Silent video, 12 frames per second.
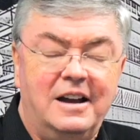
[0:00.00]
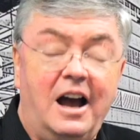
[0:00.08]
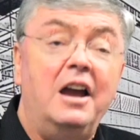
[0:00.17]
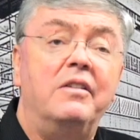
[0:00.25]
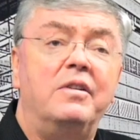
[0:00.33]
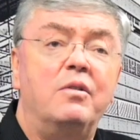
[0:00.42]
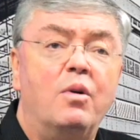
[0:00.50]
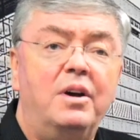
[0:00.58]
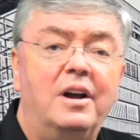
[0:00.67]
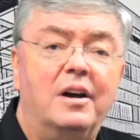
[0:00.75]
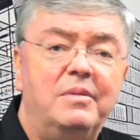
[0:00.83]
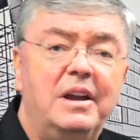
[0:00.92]
Hi
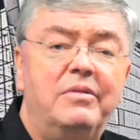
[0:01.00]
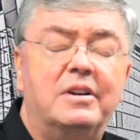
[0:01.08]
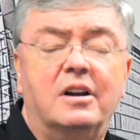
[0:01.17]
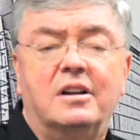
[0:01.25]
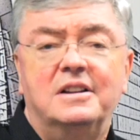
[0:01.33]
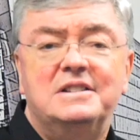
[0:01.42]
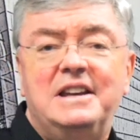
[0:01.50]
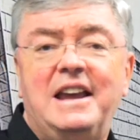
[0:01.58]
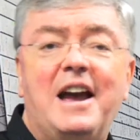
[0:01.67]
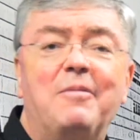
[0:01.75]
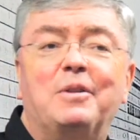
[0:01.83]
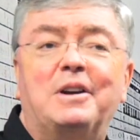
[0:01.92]
everyone, I'm David Kuklinski,
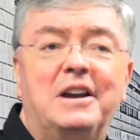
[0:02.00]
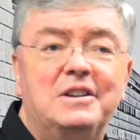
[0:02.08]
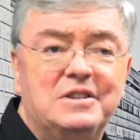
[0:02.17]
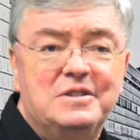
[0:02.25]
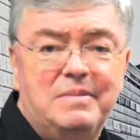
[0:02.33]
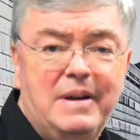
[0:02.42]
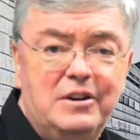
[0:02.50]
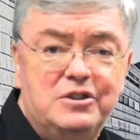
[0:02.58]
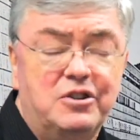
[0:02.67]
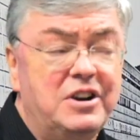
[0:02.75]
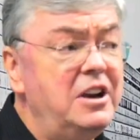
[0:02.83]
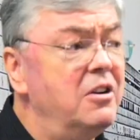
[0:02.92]
Applications
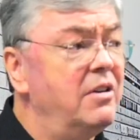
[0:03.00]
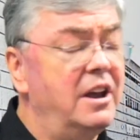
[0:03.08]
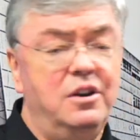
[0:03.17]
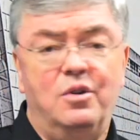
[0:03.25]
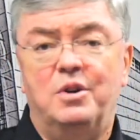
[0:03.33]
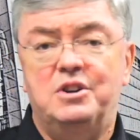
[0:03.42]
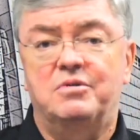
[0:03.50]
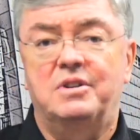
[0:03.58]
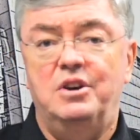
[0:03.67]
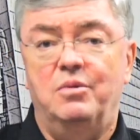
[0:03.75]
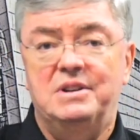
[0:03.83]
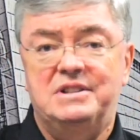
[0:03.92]
Manager here at
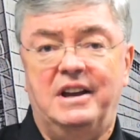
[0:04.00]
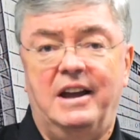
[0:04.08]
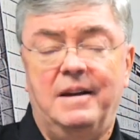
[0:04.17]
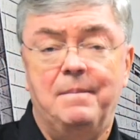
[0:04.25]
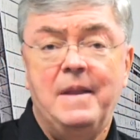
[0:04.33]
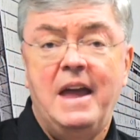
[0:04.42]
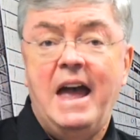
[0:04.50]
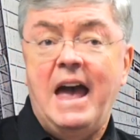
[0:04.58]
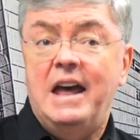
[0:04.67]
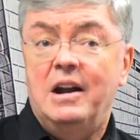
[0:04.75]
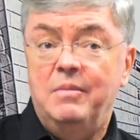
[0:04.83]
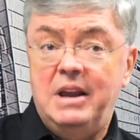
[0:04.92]
Neutrik USA,
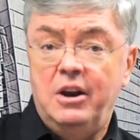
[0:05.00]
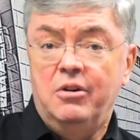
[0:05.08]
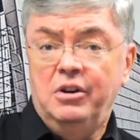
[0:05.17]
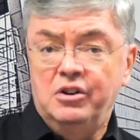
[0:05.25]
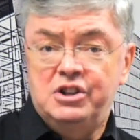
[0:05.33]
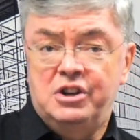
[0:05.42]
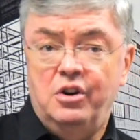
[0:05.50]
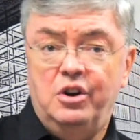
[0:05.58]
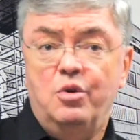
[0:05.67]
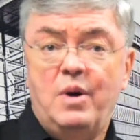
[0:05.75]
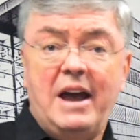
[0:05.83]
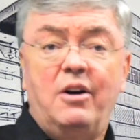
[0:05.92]
and I'm here to show
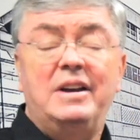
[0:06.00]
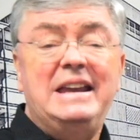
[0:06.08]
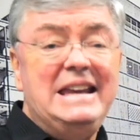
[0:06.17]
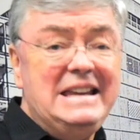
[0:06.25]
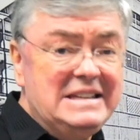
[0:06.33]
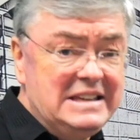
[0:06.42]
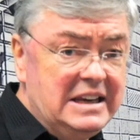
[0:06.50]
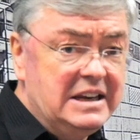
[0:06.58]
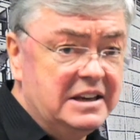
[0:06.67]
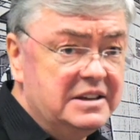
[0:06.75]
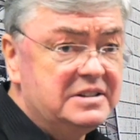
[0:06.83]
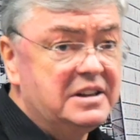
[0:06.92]
you how easy it
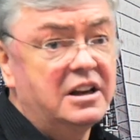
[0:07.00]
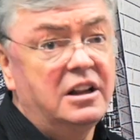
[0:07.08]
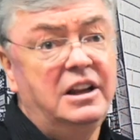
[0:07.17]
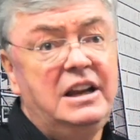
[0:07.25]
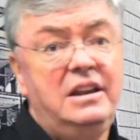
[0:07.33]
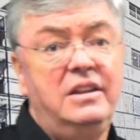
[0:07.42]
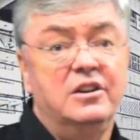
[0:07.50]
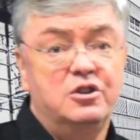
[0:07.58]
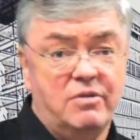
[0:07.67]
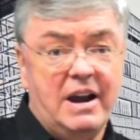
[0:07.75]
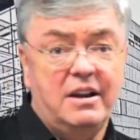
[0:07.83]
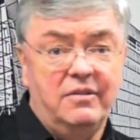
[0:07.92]
is to clean the
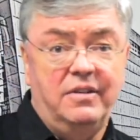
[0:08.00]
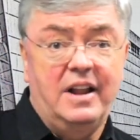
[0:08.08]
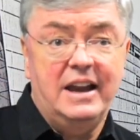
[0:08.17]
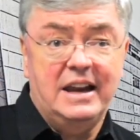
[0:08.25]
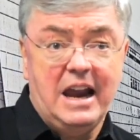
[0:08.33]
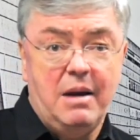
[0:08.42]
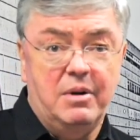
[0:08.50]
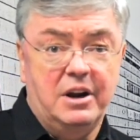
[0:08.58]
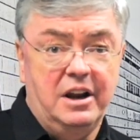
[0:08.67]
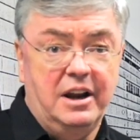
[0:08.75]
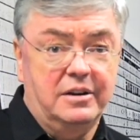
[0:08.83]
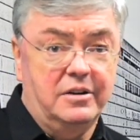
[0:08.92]
DRAGONFLY camera
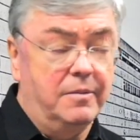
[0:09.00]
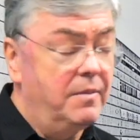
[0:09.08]
connector.